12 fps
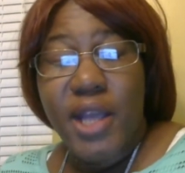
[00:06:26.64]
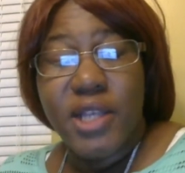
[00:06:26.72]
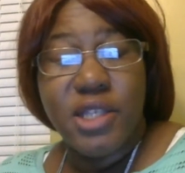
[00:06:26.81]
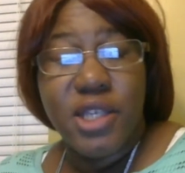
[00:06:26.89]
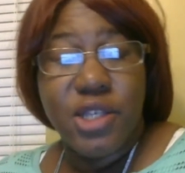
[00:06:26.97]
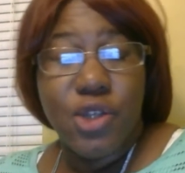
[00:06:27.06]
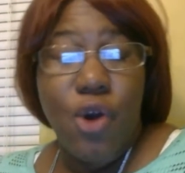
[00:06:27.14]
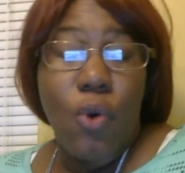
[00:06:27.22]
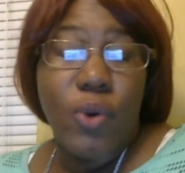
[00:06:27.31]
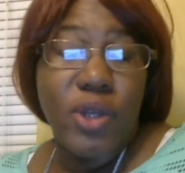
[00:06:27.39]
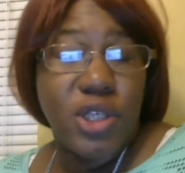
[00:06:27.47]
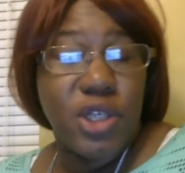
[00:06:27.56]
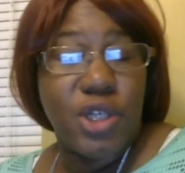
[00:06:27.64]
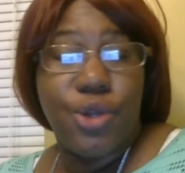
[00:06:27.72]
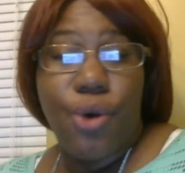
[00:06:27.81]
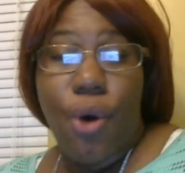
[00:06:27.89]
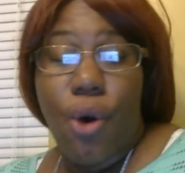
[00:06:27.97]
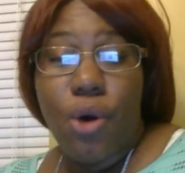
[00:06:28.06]
is just going to the
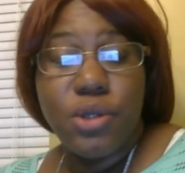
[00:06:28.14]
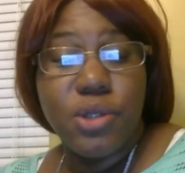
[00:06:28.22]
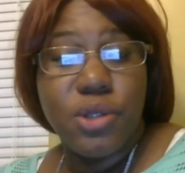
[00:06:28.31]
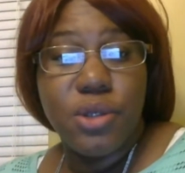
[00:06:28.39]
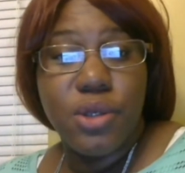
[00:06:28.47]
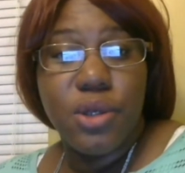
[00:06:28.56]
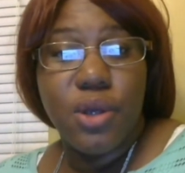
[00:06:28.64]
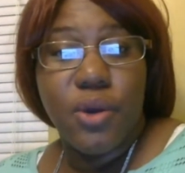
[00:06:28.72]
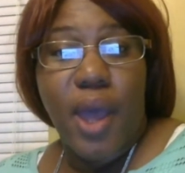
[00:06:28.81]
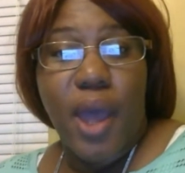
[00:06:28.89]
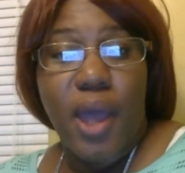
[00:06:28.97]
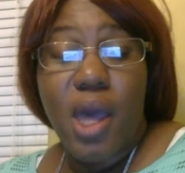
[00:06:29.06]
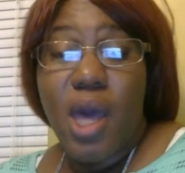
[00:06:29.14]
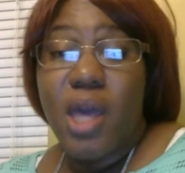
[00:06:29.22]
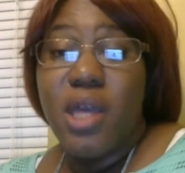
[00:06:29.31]
dogs. Okay?